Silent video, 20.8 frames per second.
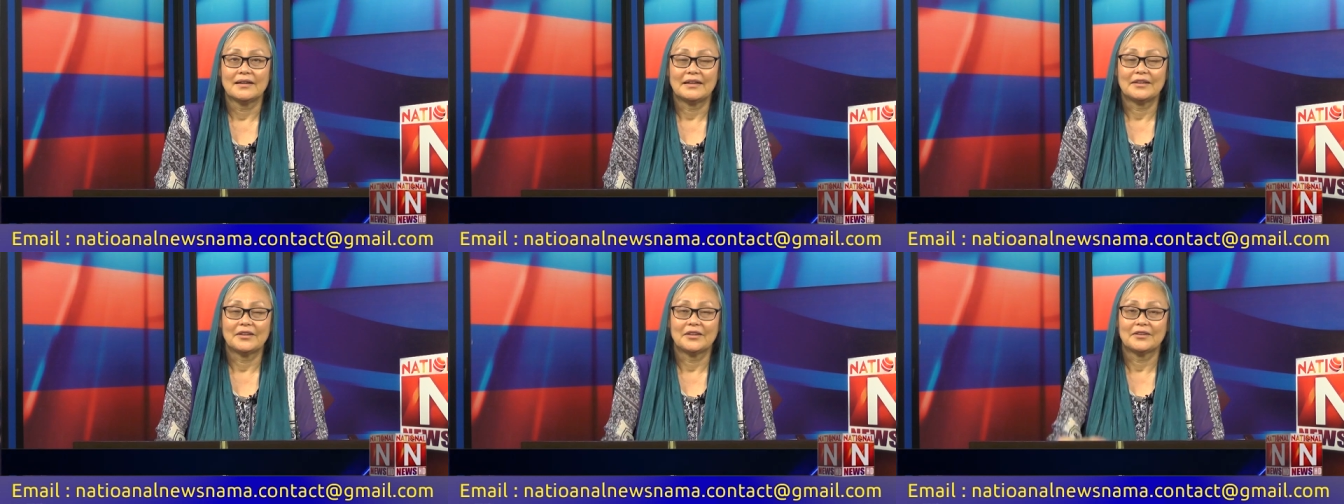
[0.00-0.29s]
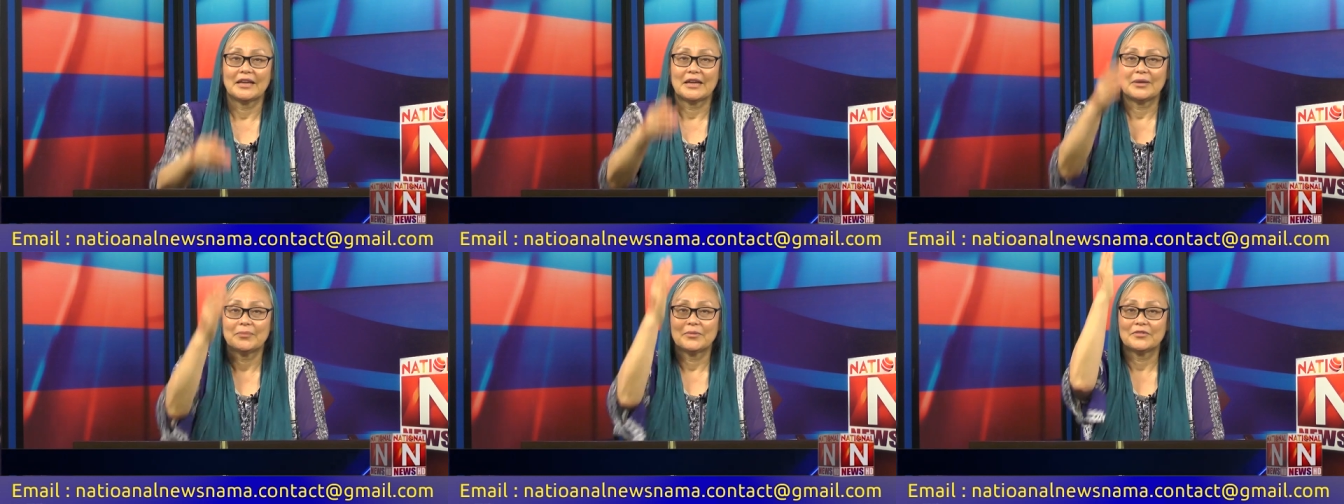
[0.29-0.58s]
In
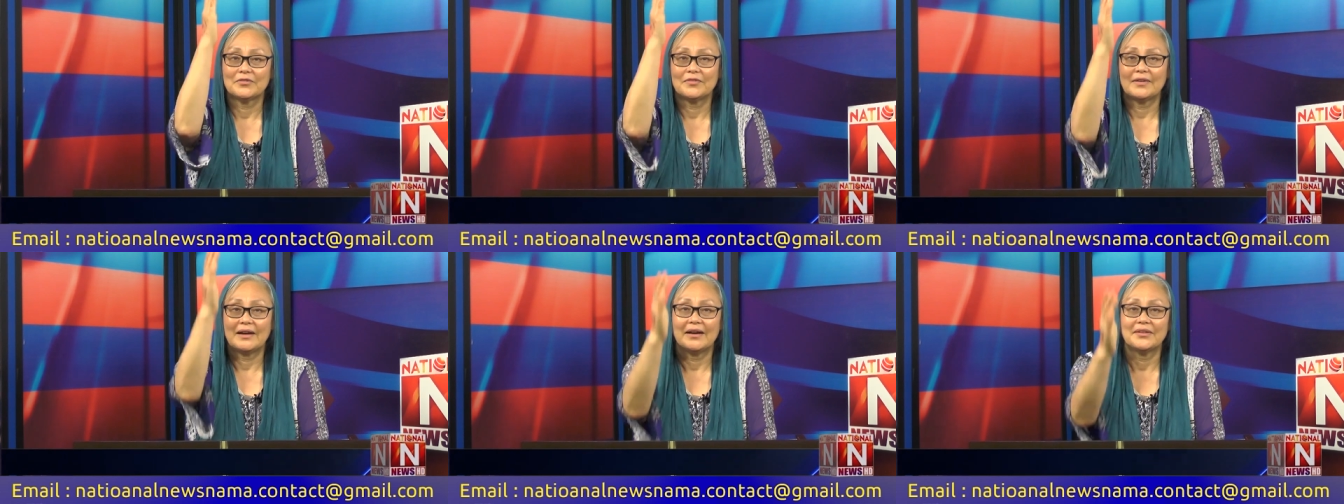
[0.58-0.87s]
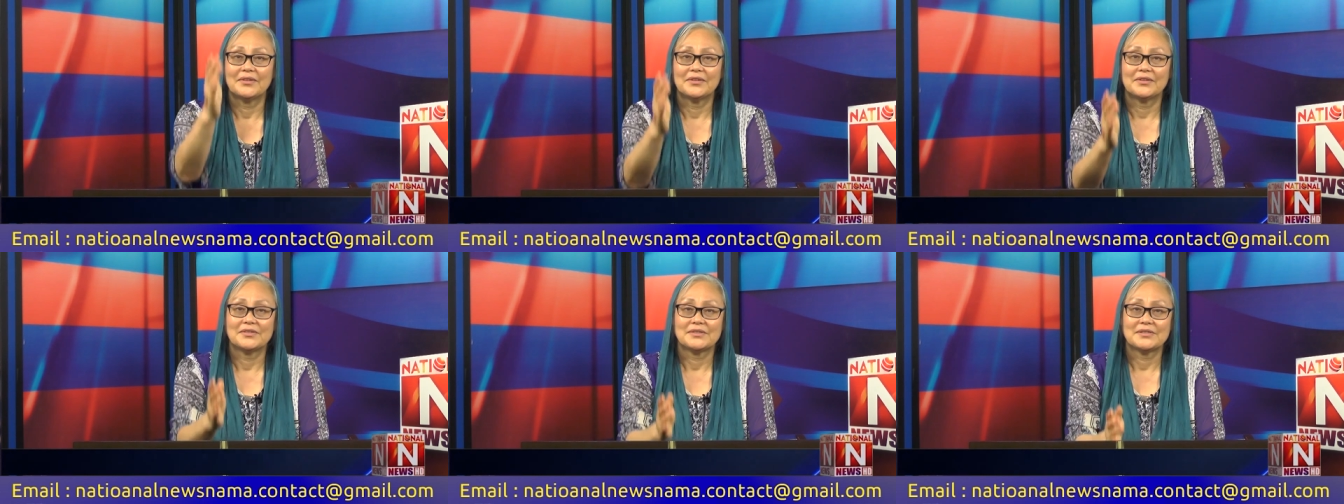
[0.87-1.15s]
the name of
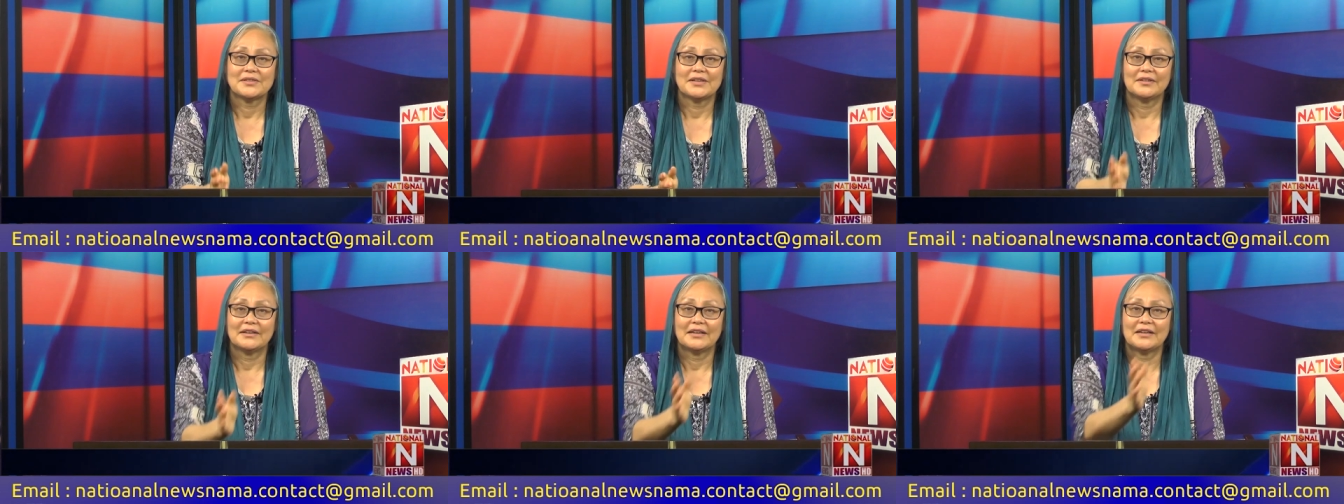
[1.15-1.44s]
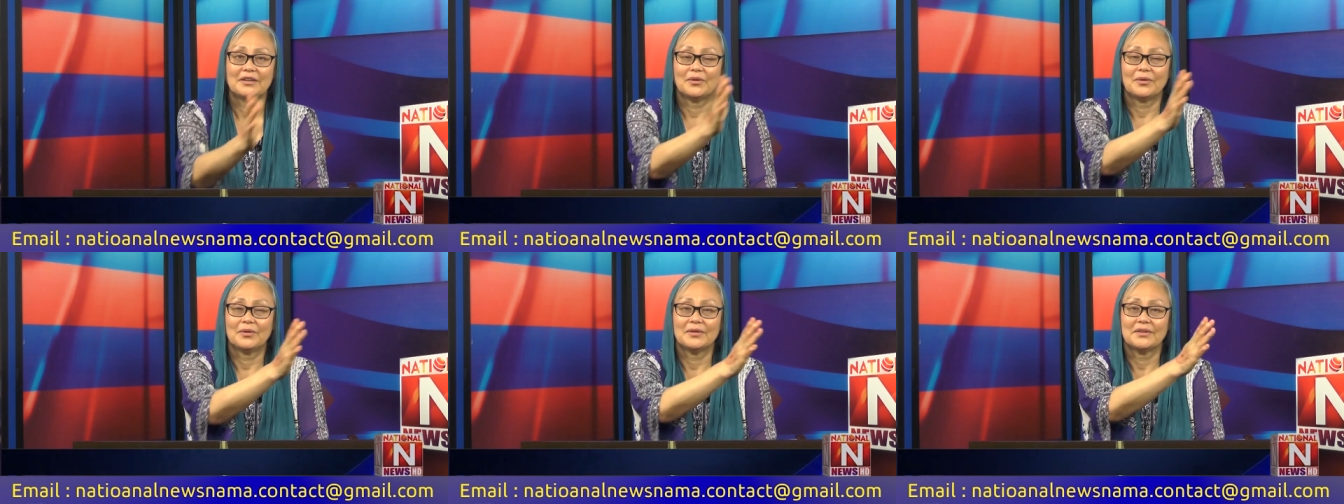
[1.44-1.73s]
Father, Son,
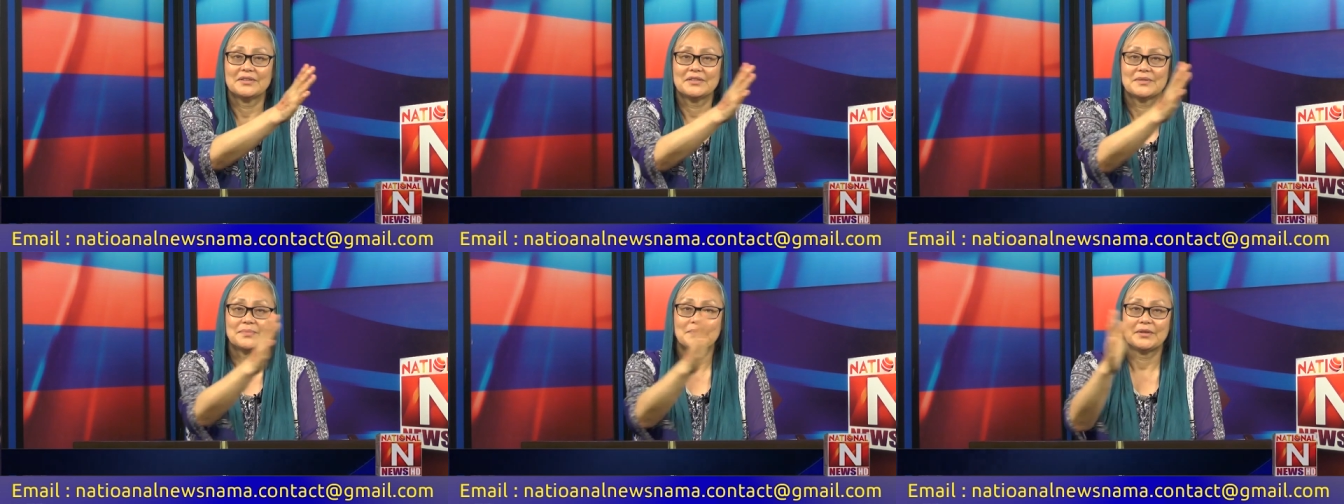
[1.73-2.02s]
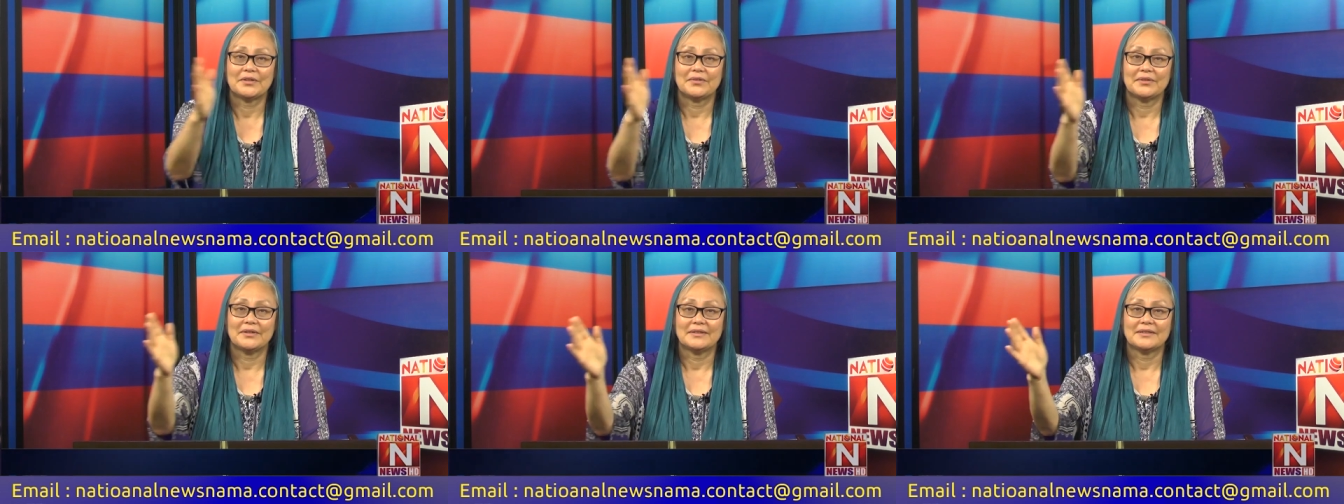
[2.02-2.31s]
and Holy
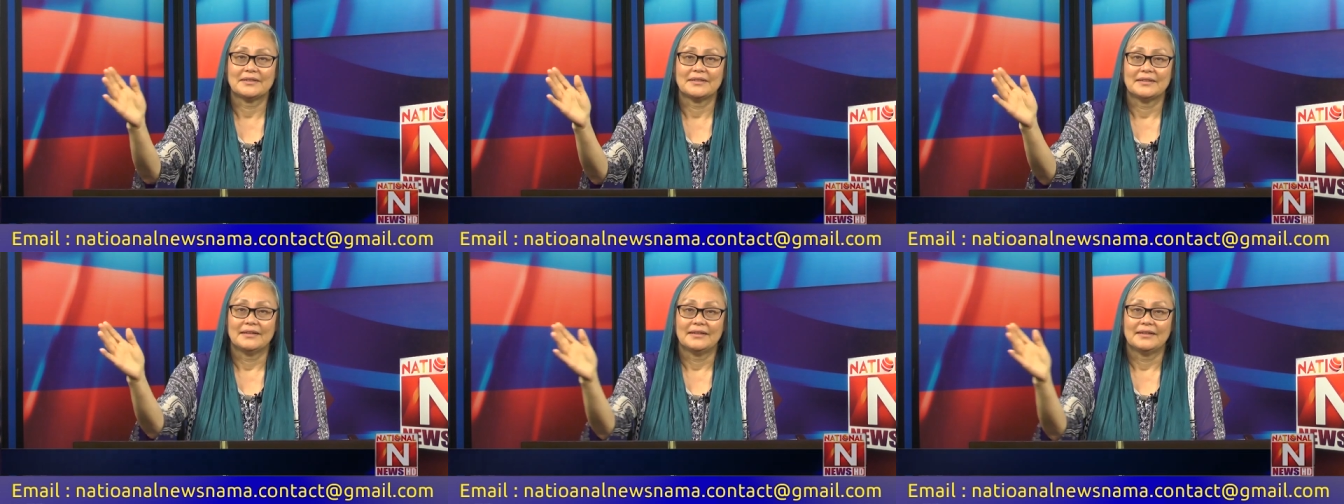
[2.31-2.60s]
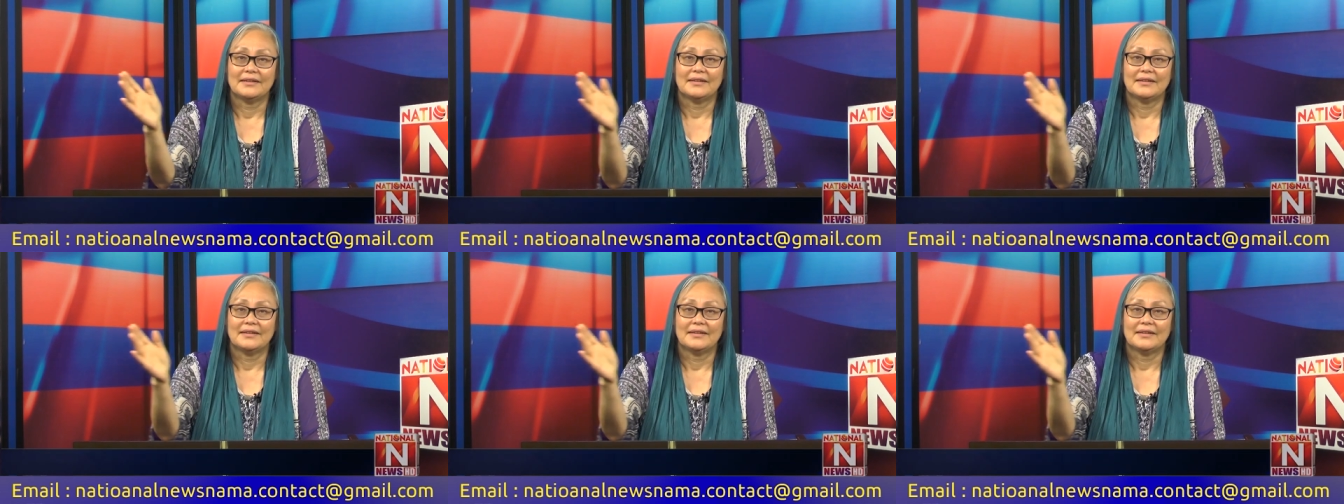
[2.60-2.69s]
Spirit.